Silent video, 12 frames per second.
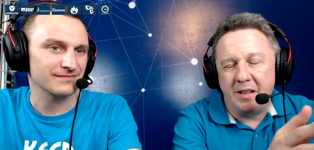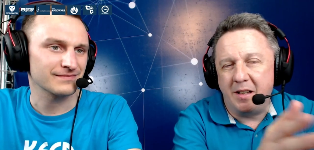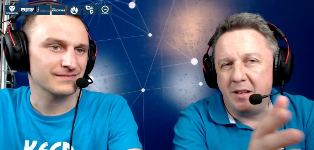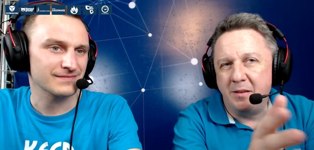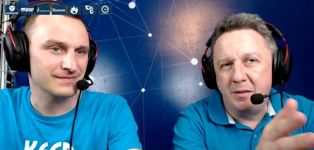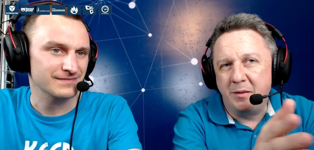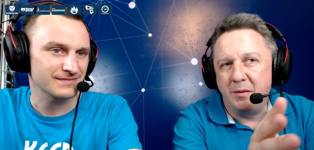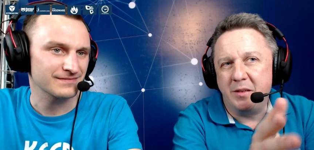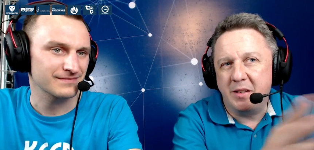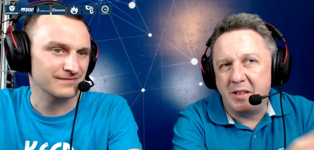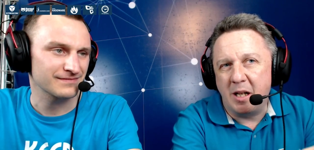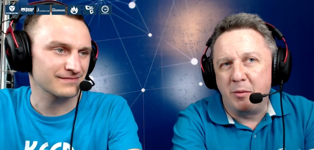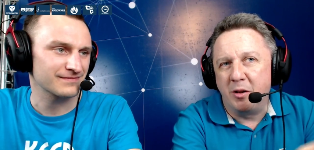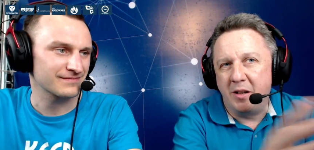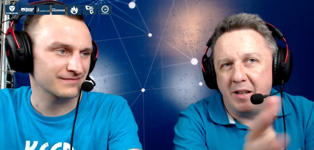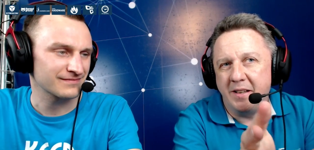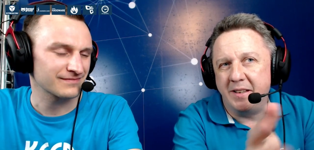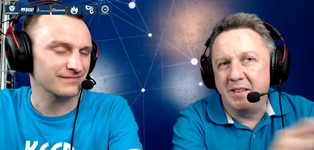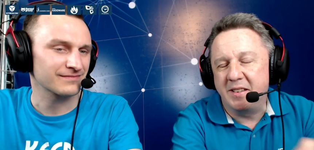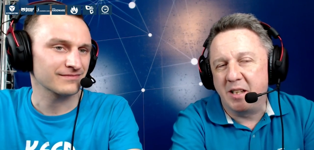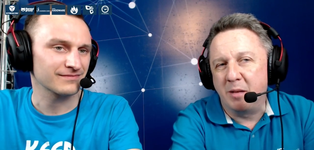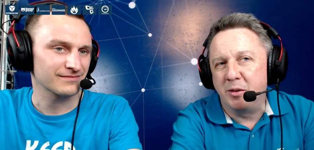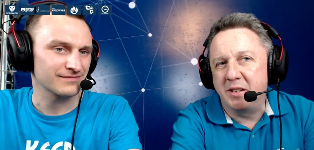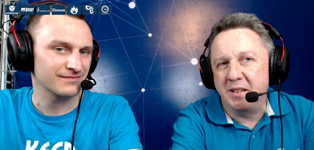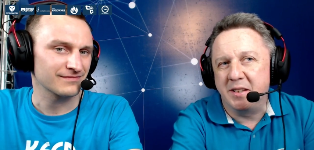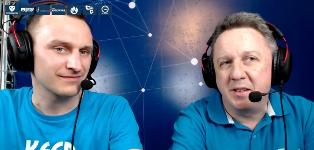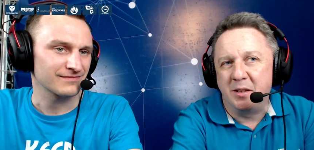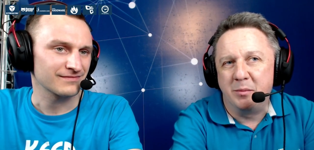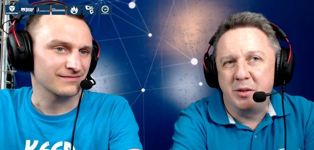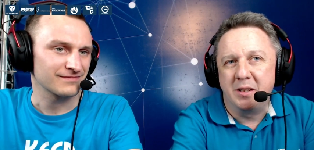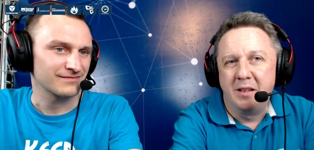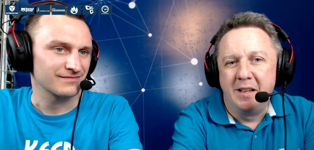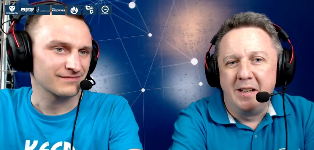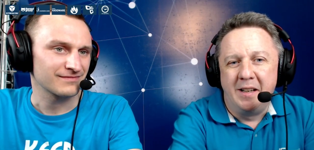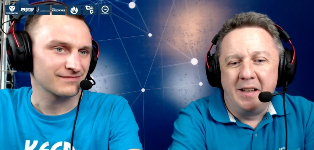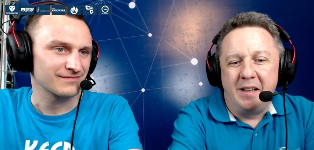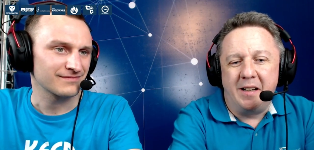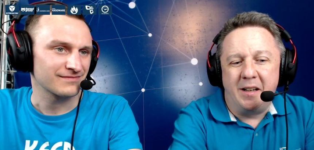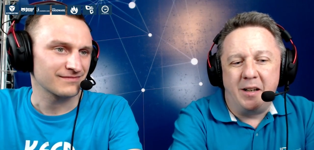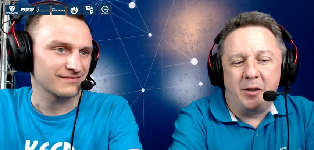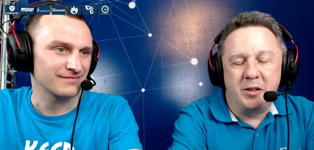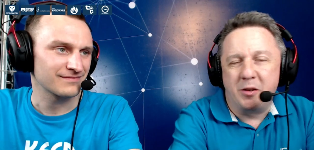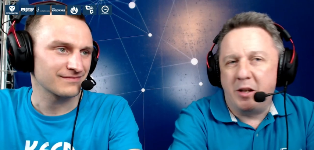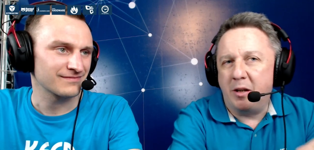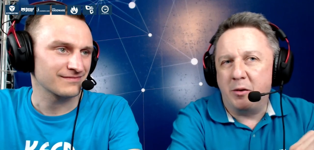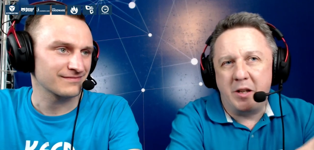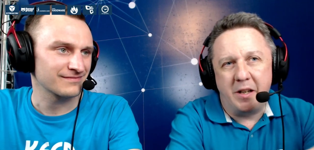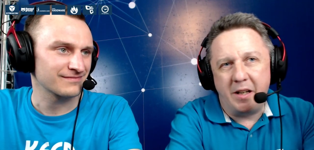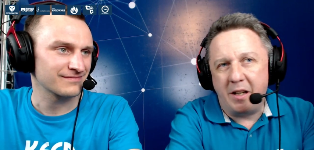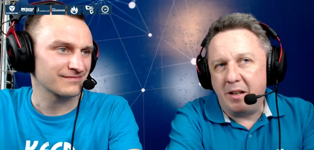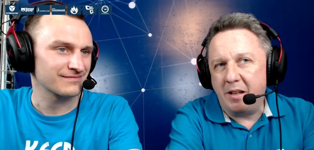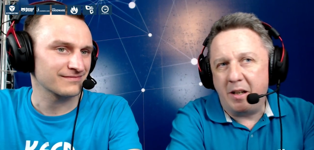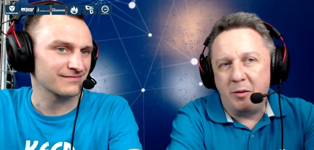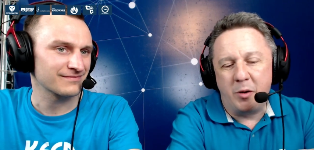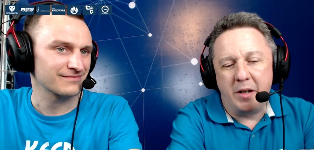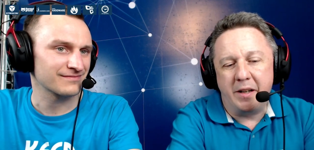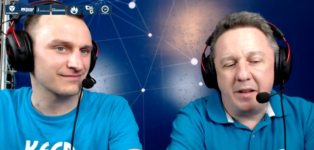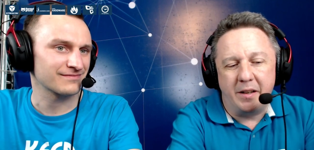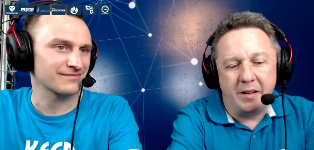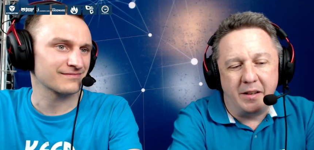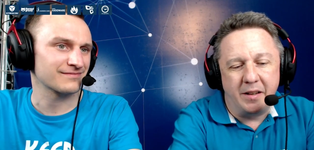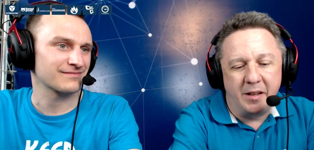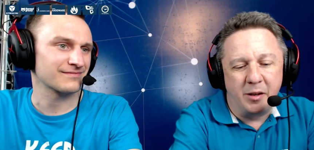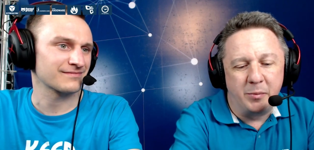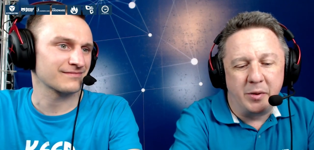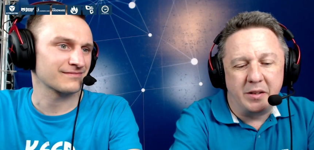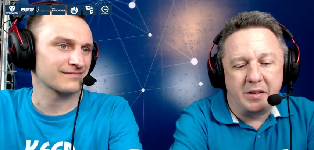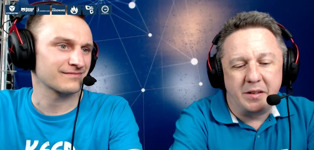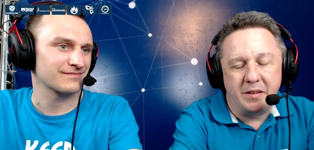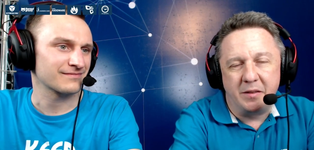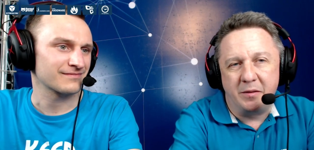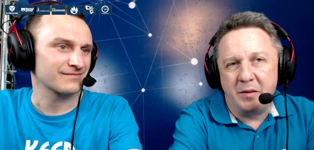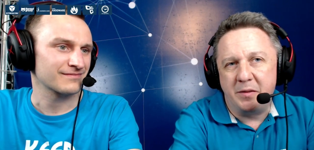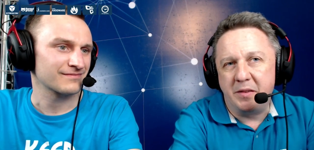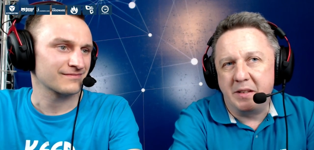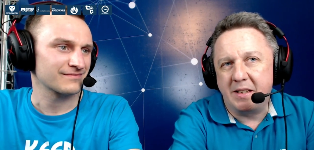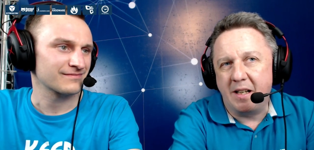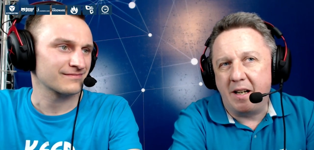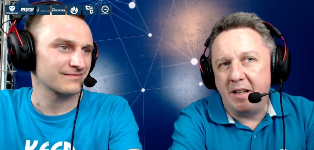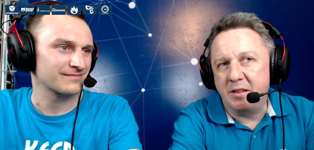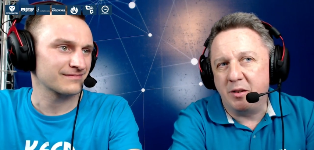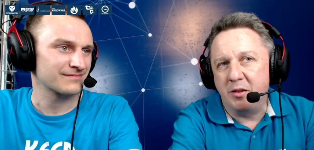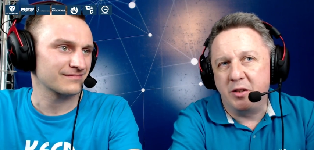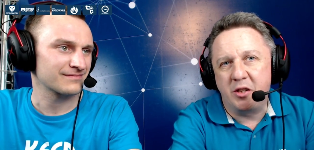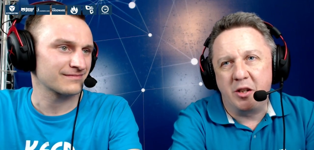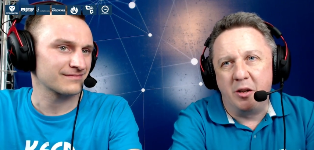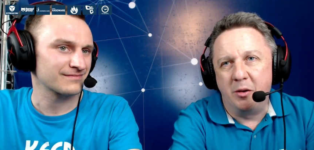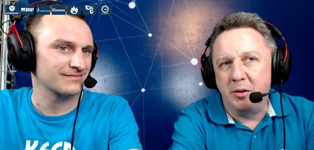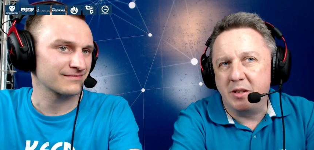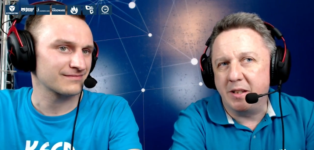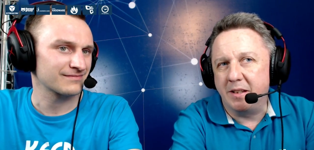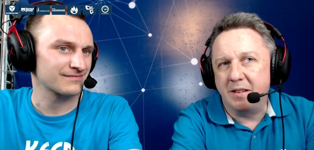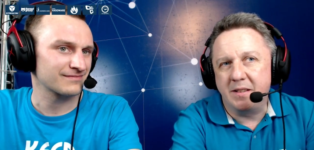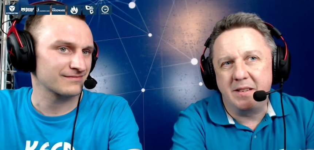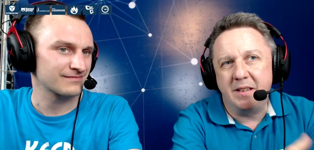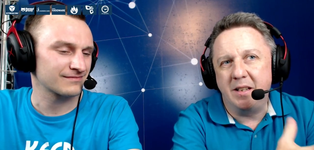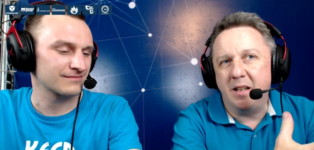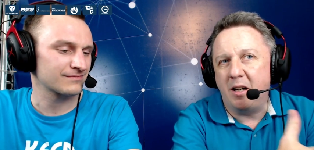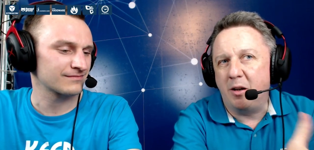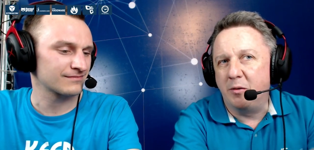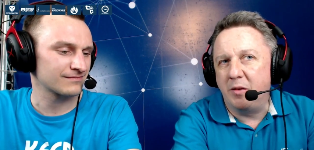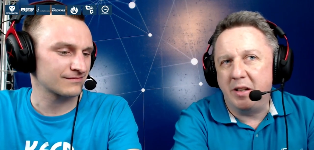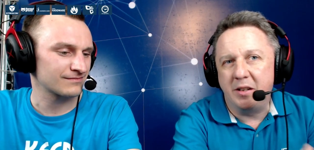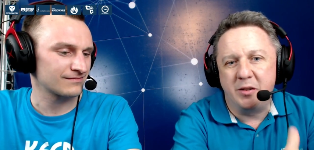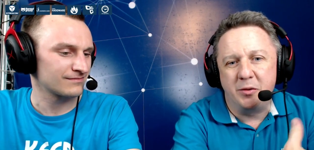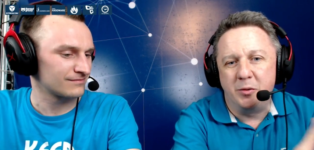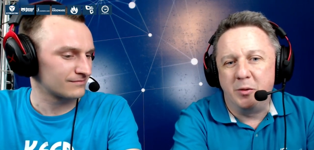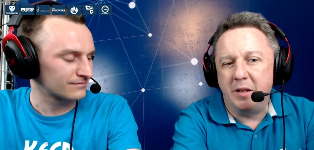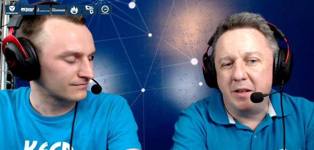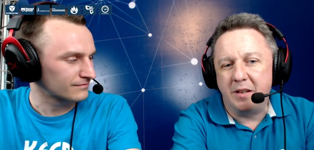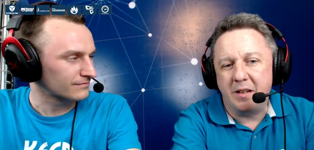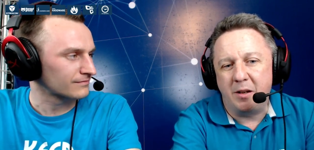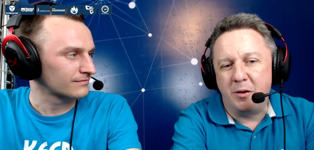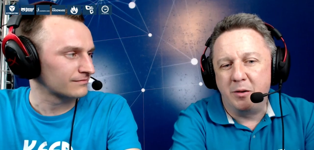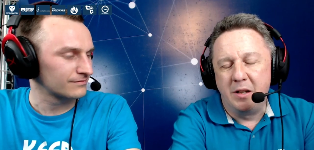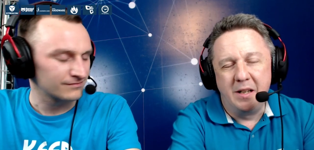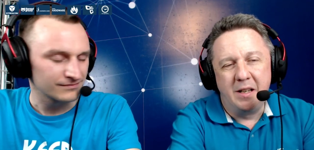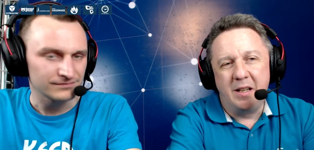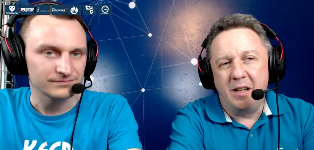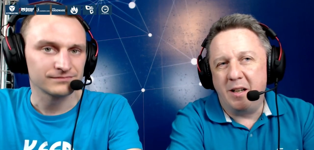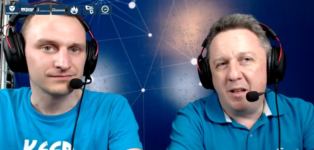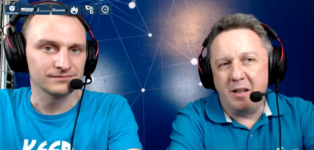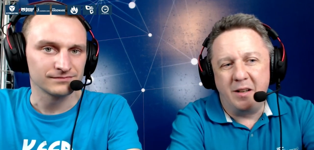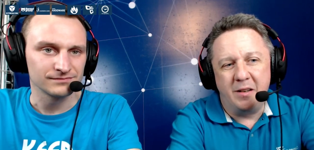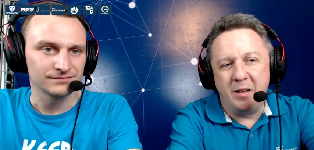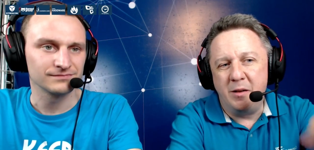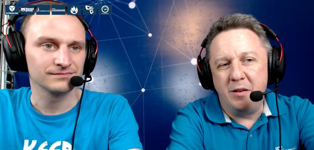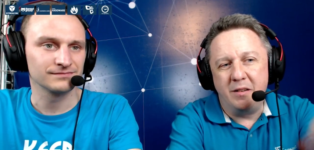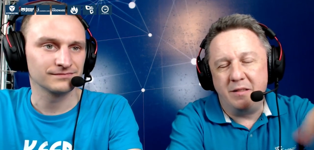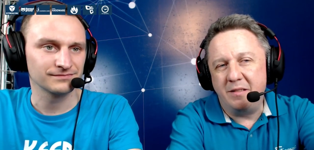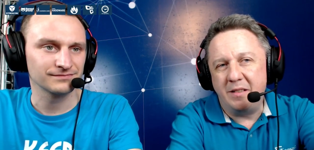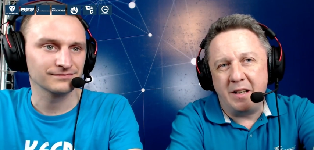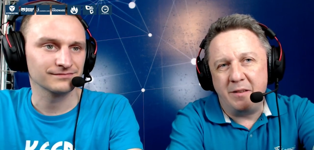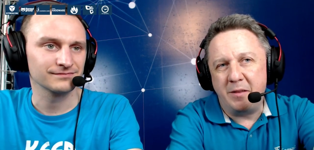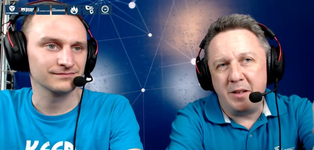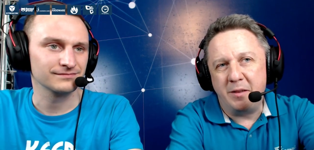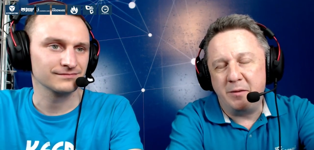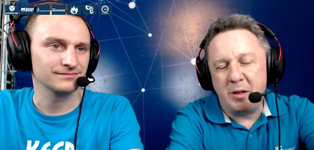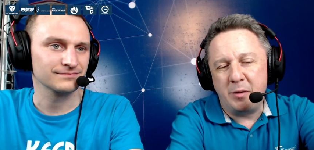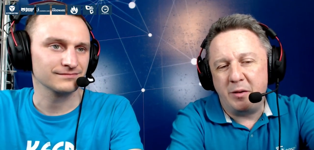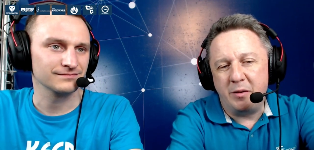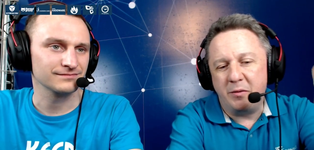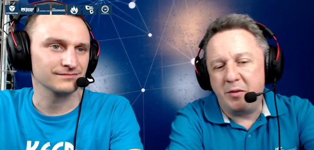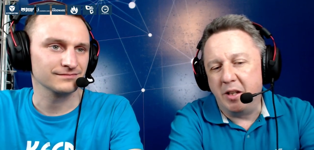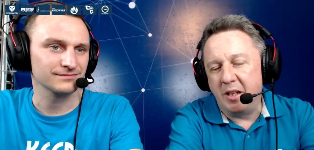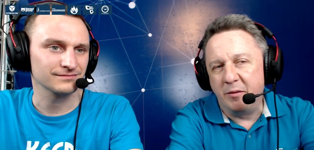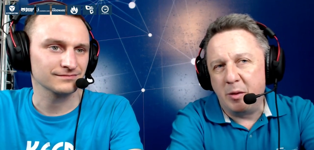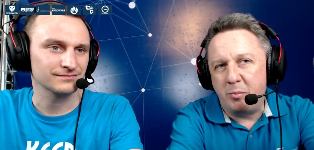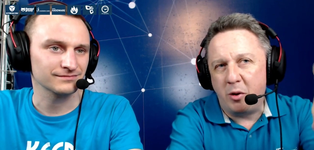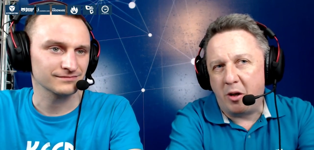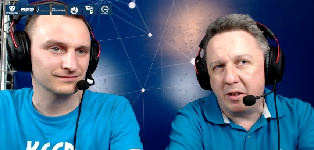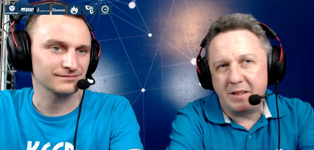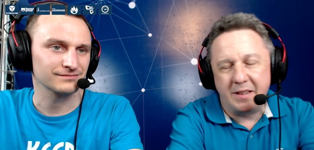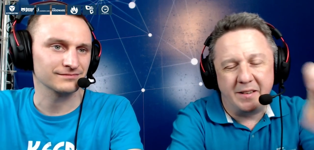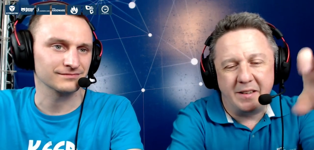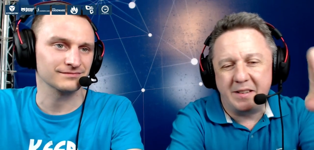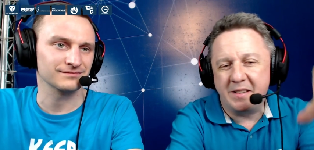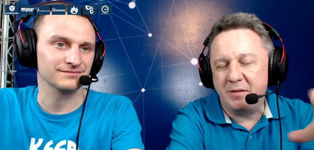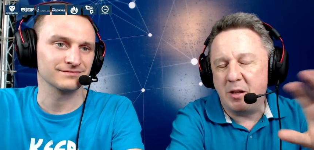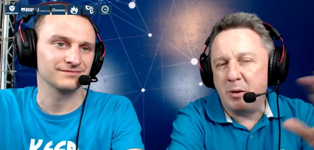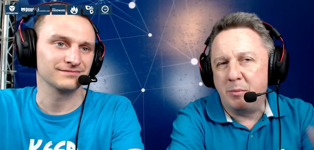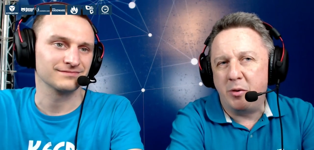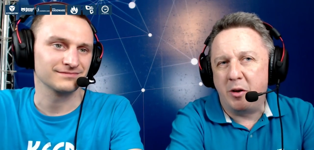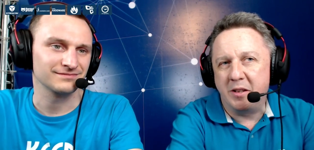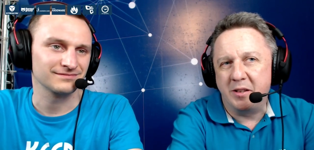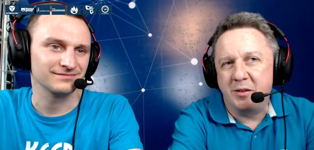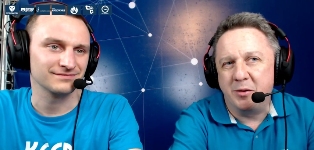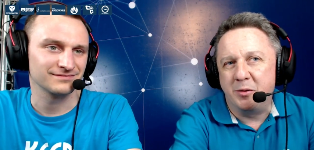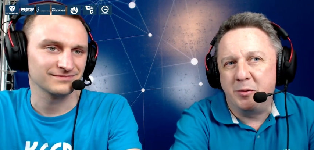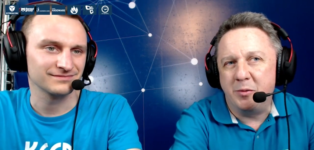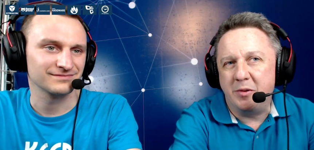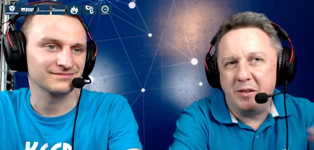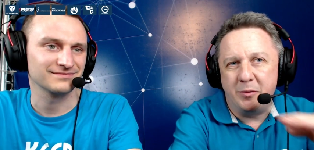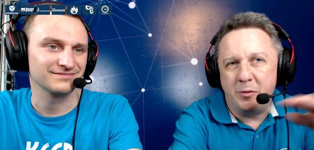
Speaker 1: yeah stable and unstable systems. Uh, also, I okay, I I running a little bit uh, with these guys on shows and see how they do and how uh, uh, yeah they they filling the pot and it's very important to